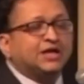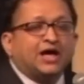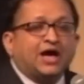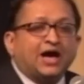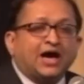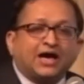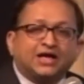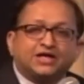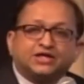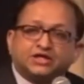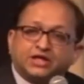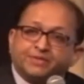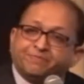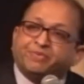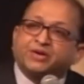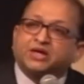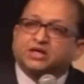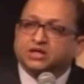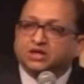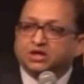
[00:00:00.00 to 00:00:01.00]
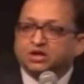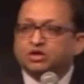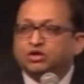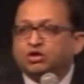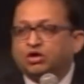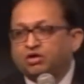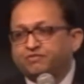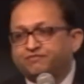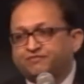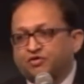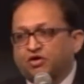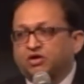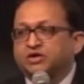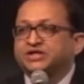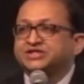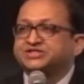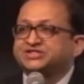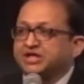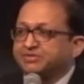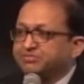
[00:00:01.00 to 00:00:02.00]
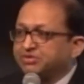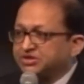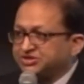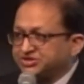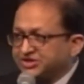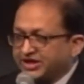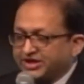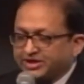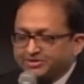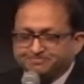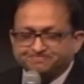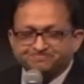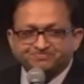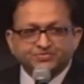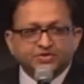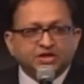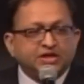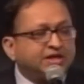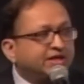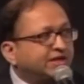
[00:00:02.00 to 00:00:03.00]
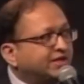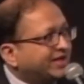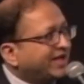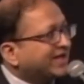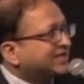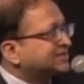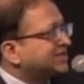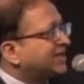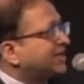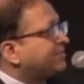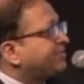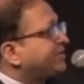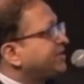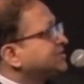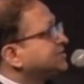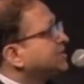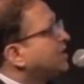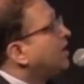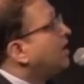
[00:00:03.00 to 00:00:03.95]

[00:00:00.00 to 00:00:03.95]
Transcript: are typical of chronic stable angina. Next slide, please.